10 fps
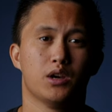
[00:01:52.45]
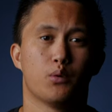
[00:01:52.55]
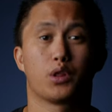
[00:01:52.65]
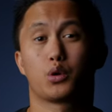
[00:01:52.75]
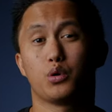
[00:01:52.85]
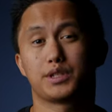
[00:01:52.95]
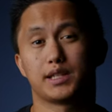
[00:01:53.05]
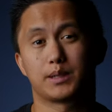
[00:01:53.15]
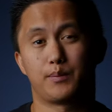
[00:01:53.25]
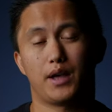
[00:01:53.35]
One of the coolest
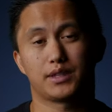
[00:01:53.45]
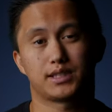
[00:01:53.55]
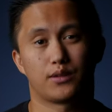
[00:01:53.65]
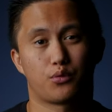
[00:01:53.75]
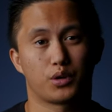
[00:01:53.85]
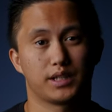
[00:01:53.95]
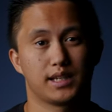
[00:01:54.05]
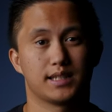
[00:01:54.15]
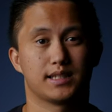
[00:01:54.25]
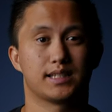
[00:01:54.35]
things about the 1040
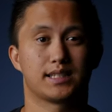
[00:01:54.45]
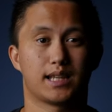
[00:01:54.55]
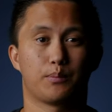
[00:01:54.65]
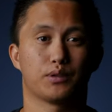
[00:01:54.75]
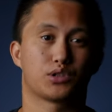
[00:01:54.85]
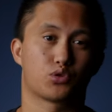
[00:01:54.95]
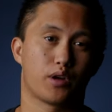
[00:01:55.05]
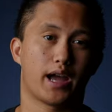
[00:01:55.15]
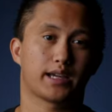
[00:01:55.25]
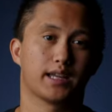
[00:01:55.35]
is the stepless
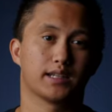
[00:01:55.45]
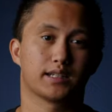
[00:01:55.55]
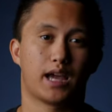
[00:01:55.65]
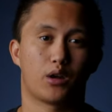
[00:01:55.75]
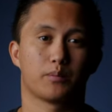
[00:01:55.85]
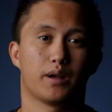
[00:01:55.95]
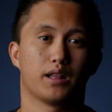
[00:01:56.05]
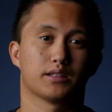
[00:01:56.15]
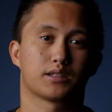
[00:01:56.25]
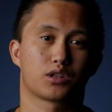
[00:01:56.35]
drag and
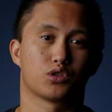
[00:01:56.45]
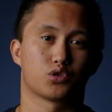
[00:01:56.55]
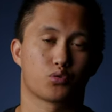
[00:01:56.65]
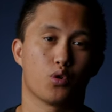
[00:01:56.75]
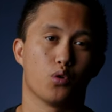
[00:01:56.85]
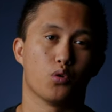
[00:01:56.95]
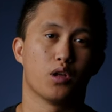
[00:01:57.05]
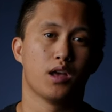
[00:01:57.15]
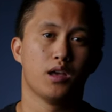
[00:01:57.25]
counterbalance control.